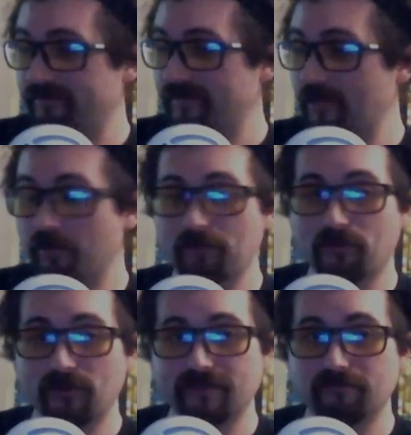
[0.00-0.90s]
They want to
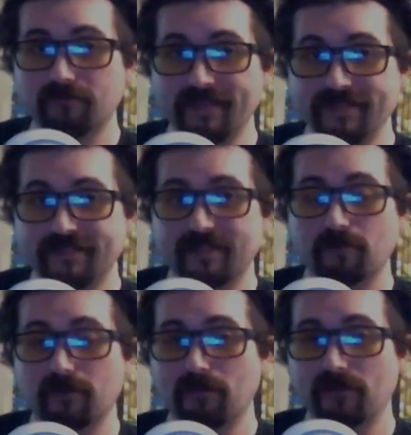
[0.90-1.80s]
put in the risk. They
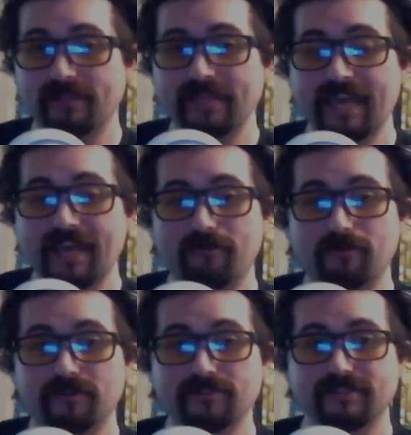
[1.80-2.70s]
want to put in the
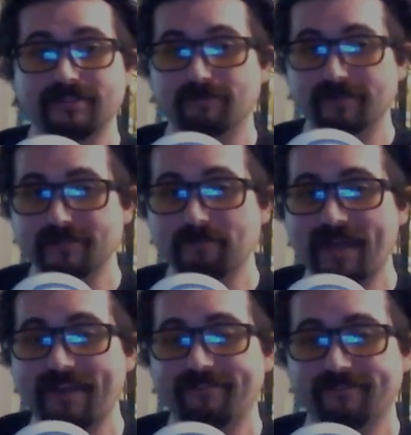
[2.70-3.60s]
hours. That's what it's
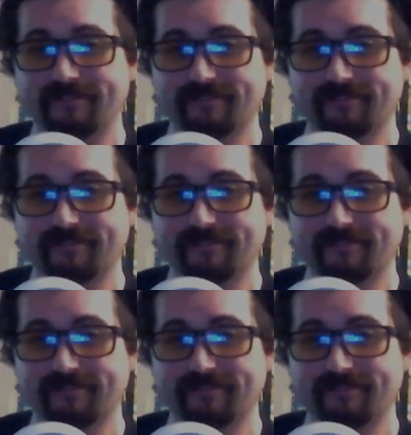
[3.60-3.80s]
about.